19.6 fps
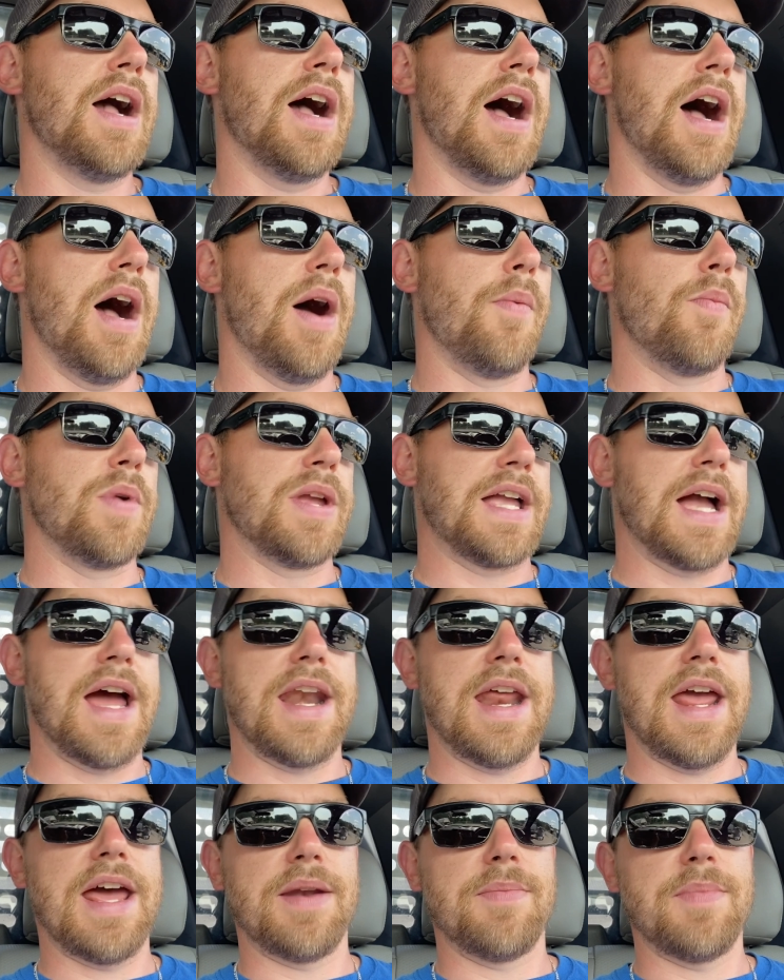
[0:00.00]
Um, we
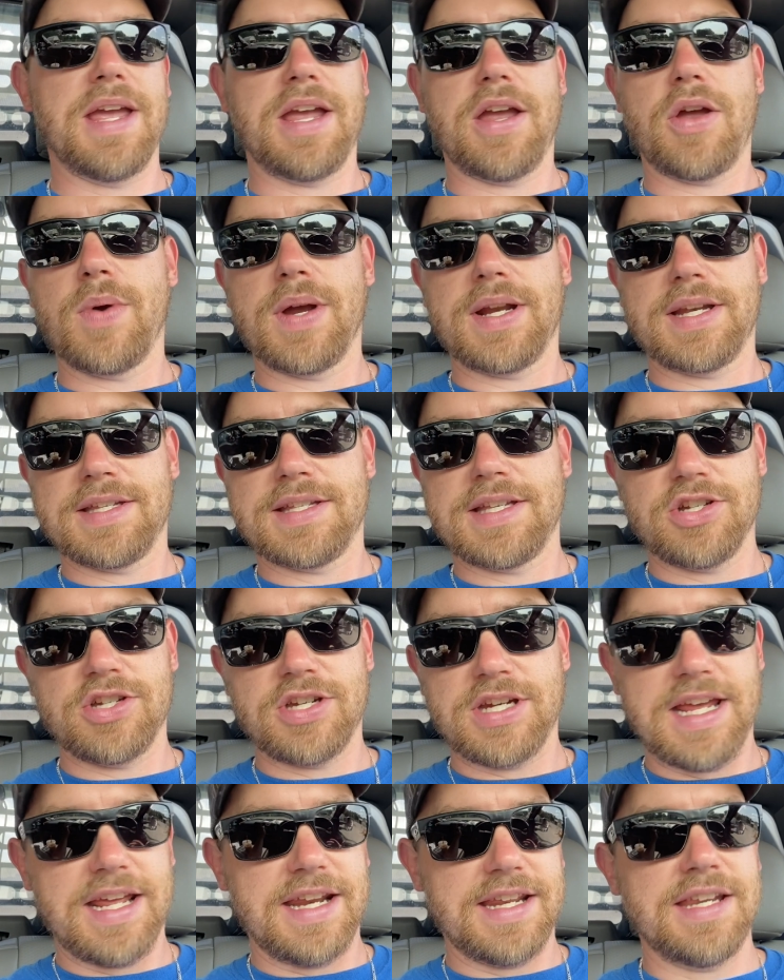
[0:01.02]
kind of had to make a quick
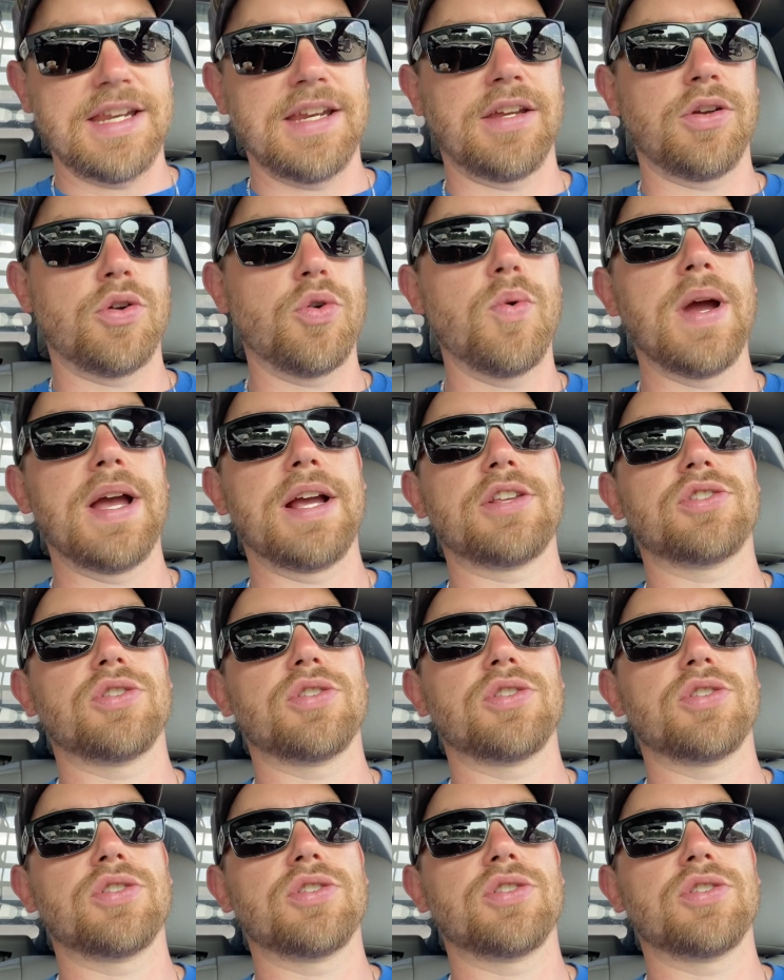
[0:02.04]
decision to get it in quick,